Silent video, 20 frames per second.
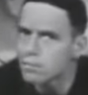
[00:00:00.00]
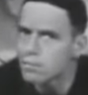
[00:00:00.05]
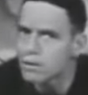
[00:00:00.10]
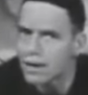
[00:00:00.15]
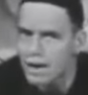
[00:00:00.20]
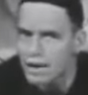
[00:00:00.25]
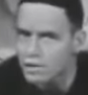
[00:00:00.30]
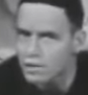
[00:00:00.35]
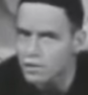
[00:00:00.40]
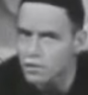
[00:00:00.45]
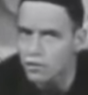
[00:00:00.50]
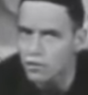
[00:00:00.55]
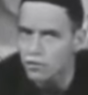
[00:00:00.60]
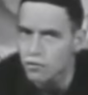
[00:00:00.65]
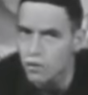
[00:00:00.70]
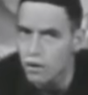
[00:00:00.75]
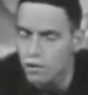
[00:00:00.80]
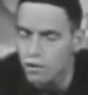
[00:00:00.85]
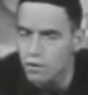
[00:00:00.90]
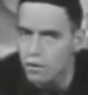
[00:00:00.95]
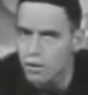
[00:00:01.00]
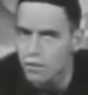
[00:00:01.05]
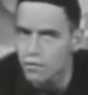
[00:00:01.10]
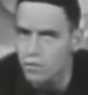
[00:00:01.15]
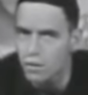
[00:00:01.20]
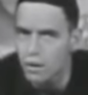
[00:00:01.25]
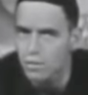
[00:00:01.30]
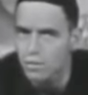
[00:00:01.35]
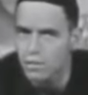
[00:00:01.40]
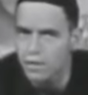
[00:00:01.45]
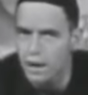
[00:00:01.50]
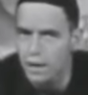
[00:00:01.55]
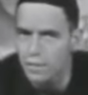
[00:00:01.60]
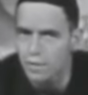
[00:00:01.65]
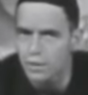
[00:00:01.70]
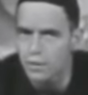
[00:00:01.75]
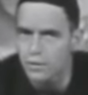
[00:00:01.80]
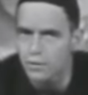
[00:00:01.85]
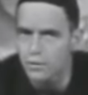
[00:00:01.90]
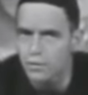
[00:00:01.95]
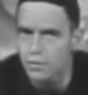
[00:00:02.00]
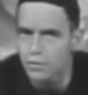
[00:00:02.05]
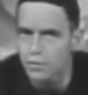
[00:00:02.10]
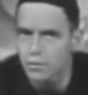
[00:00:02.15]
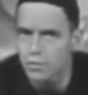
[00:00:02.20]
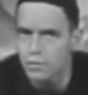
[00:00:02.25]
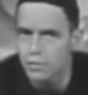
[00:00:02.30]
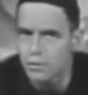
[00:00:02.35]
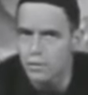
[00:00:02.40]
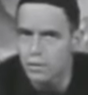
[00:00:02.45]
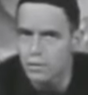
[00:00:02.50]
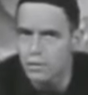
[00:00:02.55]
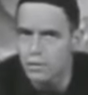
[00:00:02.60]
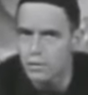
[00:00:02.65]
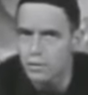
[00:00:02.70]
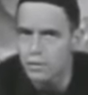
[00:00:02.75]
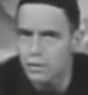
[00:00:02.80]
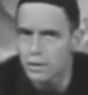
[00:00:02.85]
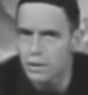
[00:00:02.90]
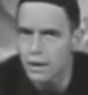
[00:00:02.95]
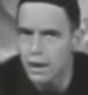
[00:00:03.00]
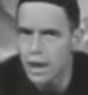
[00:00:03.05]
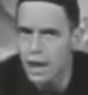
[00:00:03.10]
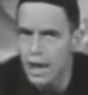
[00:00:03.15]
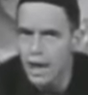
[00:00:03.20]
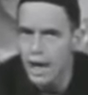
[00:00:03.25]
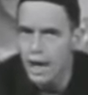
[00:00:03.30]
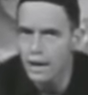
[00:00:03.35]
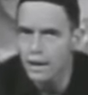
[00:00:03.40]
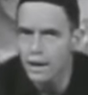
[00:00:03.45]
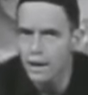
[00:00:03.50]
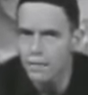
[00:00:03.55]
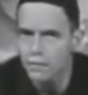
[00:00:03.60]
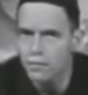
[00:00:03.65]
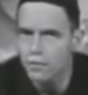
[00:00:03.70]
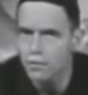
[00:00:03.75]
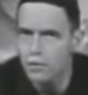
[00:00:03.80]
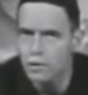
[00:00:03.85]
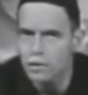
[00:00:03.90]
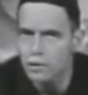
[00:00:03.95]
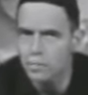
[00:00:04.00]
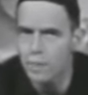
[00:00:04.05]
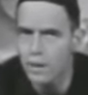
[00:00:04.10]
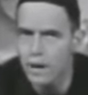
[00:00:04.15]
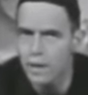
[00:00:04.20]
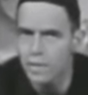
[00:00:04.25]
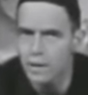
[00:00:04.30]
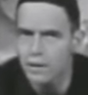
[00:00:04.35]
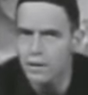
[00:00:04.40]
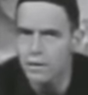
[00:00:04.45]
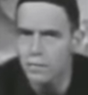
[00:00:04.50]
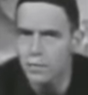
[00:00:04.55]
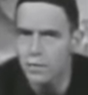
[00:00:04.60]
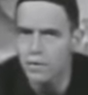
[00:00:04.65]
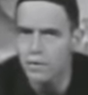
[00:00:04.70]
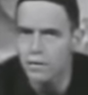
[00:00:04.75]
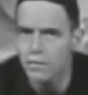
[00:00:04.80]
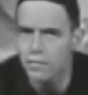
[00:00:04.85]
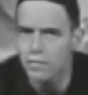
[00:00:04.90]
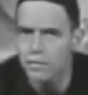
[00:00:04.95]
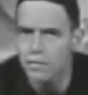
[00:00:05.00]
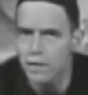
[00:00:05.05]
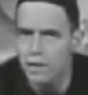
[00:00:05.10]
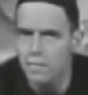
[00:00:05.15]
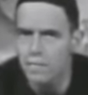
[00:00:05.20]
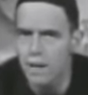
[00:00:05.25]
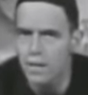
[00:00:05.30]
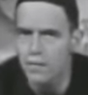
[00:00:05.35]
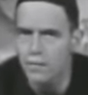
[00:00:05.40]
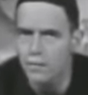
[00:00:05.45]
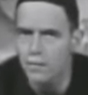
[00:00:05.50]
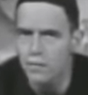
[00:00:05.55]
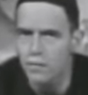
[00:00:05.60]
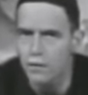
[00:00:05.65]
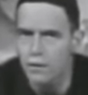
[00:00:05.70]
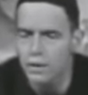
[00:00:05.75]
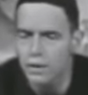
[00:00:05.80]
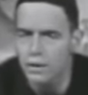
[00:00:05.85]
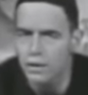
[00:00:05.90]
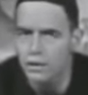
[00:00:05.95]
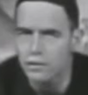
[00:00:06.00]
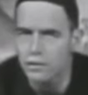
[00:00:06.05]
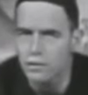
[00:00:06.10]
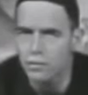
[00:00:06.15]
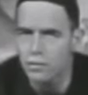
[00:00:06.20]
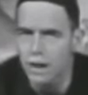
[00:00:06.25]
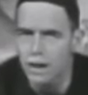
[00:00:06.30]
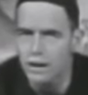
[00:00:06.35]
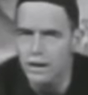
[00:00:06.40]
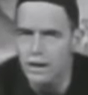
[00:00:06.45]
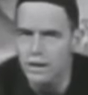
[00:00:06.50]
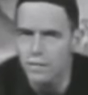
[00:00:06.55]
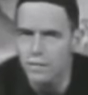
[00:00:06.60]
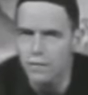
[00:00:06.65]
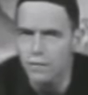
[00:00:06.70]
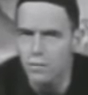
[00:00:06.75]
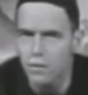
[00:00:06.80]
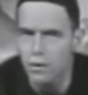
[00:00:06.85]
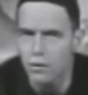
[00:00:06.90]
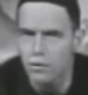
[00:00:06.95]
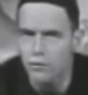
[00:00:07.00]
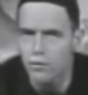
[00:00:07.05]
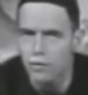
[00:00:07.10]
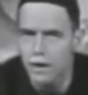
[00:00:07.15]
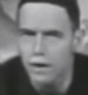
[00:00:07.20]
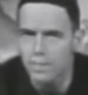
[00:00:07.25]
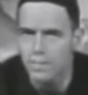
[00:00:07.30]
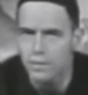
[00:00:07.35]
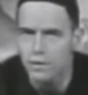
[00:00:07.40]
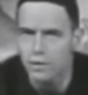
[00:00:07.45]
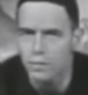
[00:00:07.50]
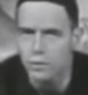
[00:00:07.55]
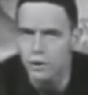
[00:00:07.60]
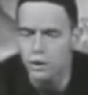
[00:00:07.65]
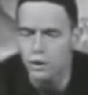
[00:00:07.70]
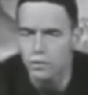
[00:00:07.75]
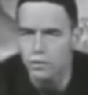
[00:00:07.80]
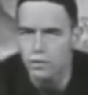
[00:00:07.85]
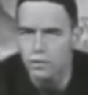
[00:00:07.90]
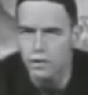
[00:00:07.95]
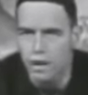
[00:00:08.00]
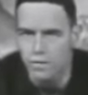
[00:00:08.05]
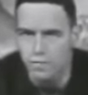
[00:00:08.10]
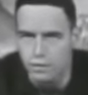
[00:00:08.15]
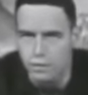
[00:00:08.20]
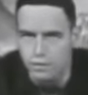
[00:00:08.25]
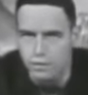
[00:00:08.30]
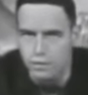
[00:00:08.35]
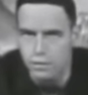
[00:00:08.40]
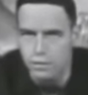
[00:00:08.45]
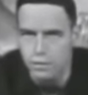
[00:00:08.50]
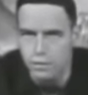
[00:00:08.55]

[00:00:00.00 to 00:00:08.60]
less control over what was happening to you? And after you'd experimented with this for some months or years, you might even want dreams in which you suffered.